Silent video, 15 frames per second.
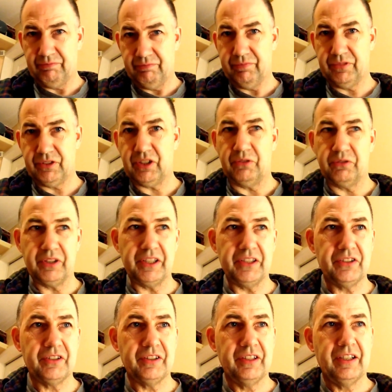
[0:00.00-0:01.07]

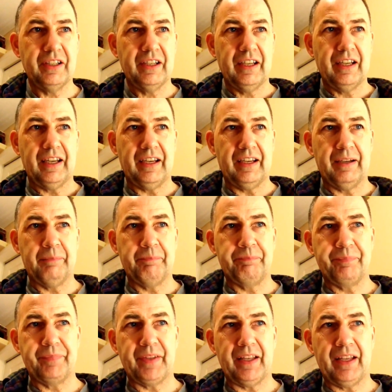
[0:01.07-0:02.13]
southeast,
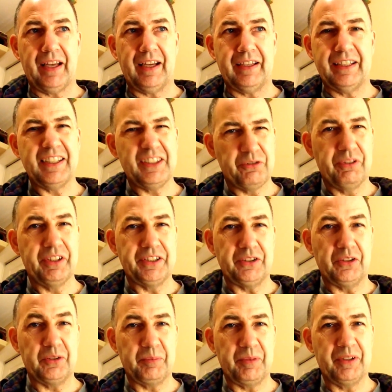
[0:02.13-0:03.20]
and he's really
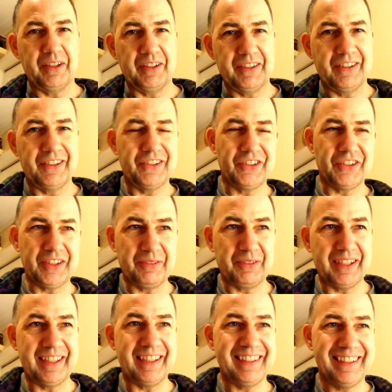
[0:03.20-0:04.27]
talking about London, you see, when
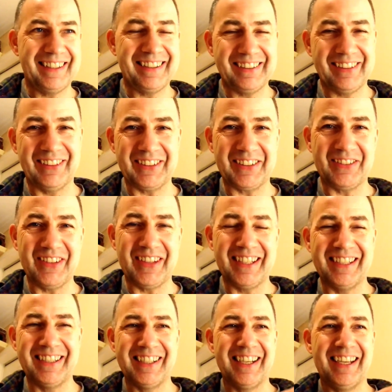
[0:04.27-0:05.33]
he talks about
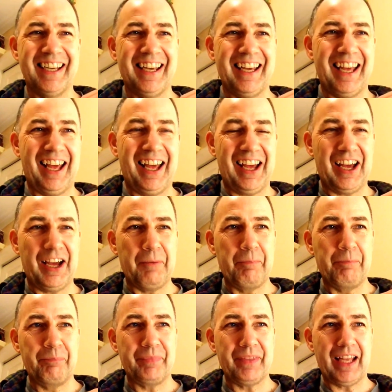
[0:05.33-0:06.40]
this, and
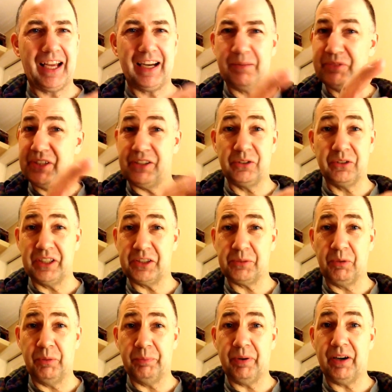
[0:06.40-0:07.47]
I'm taking only a
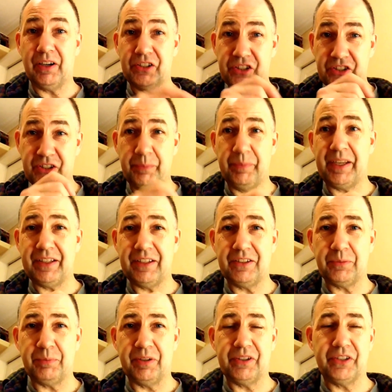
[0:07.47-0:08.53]
small part, just the maintenance
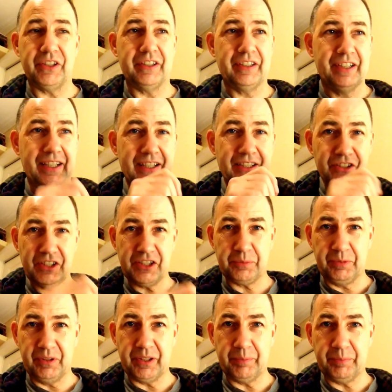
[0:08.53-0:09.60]
budget, £6
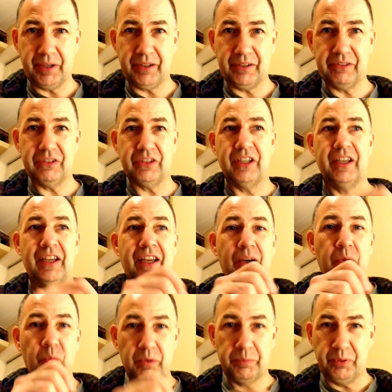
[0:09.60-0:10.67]
million,
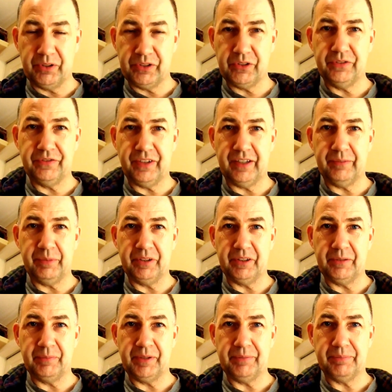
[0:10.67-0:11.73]
1.25 million
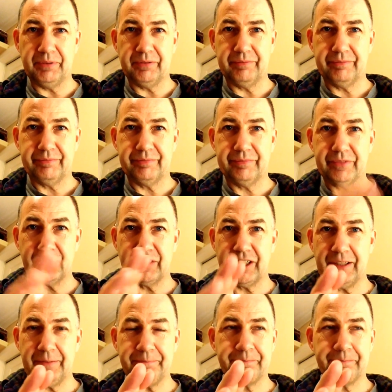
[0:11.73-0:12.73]
people. Okay,